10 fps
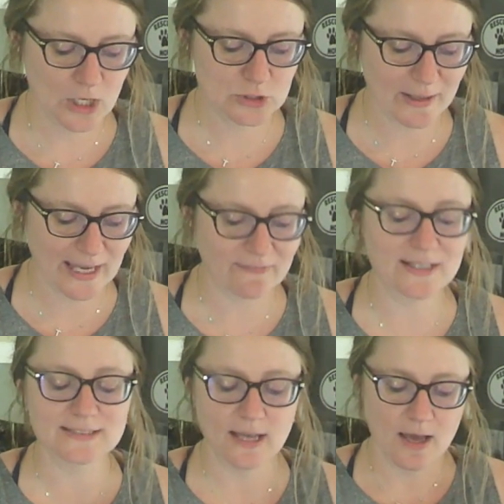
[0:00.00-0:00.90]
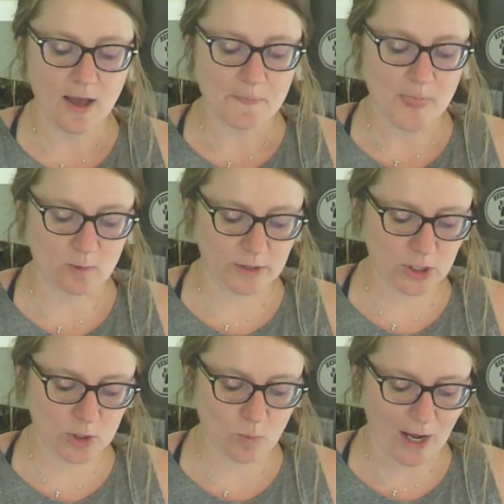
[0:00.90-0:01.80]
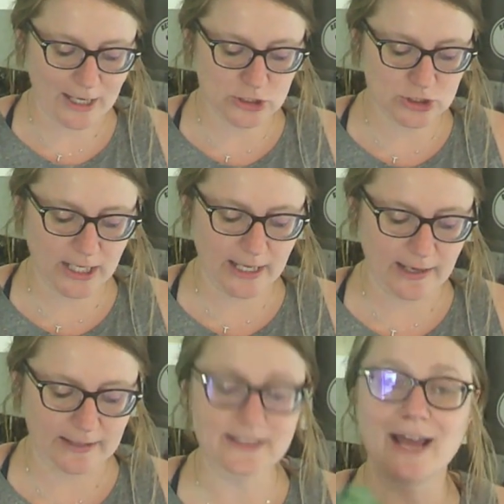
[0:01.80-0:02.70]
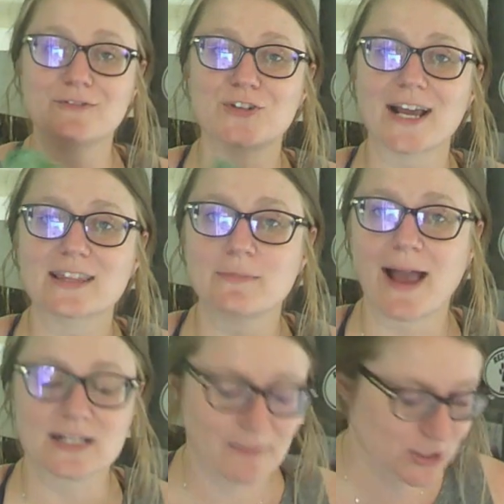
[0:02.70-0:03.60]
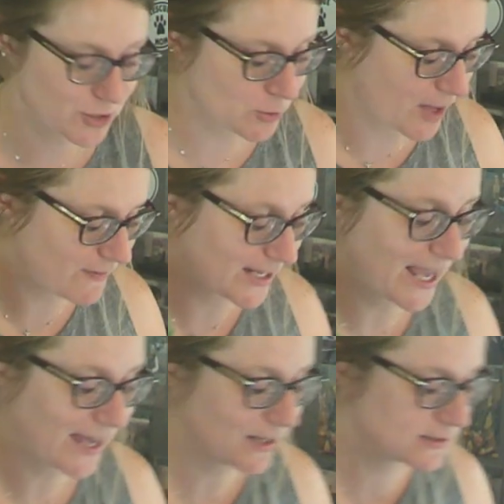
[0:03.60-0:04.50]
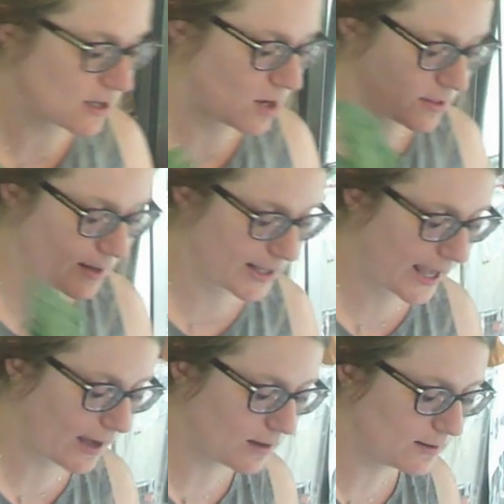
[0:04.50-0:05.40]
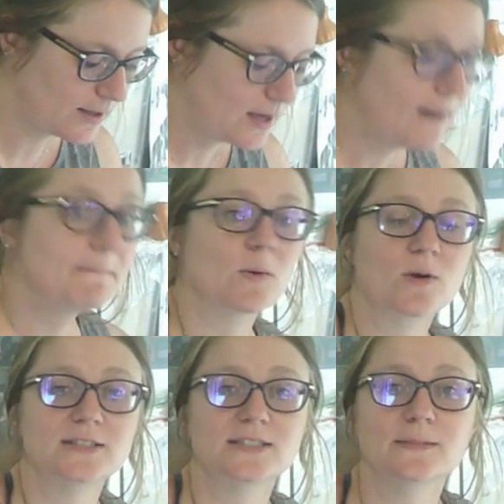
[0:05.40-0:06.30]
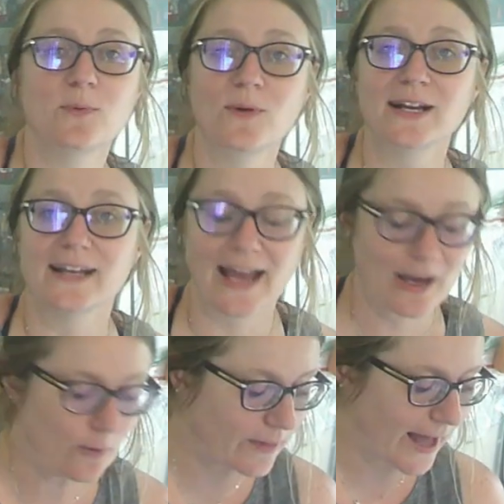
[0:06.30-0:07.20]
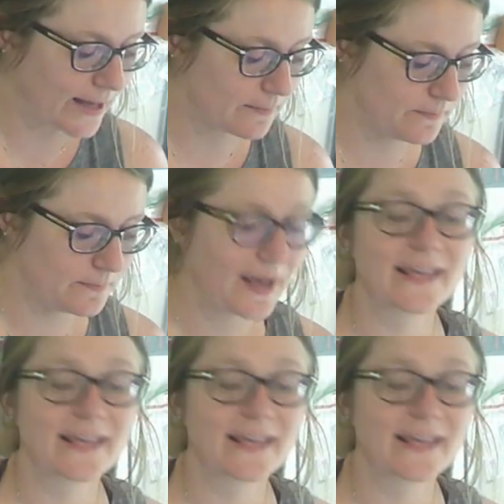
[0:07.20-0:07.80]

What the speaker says: so I gave this a really good wash, and I've checked the back to make sure I don't have any eggs on that kale, but we're to the point now that my